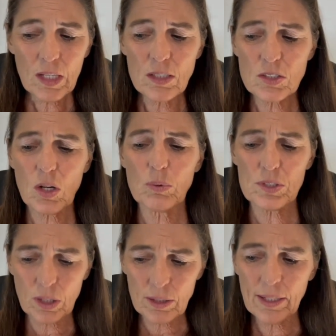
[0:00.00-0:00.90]
So we
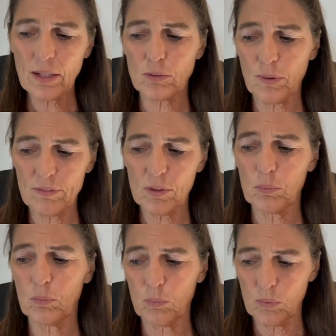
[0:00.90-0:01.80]
started down the
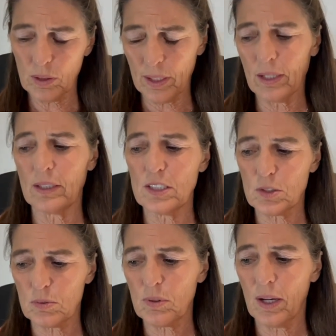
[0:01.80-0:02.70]
river. Again,
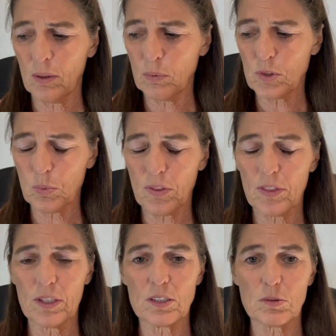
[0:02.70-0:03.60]
these, I was with
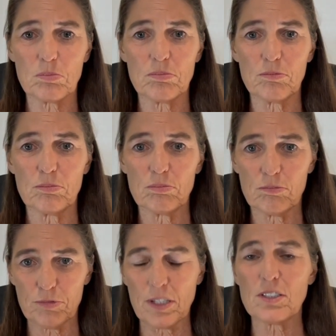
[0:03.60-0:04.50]
these
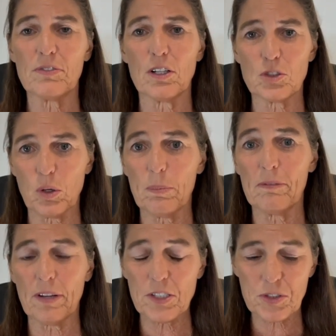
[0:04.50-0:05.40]
friends of ours who are
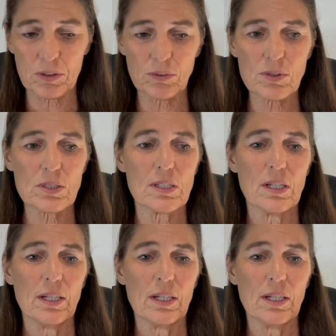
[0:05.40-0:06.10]
professionals.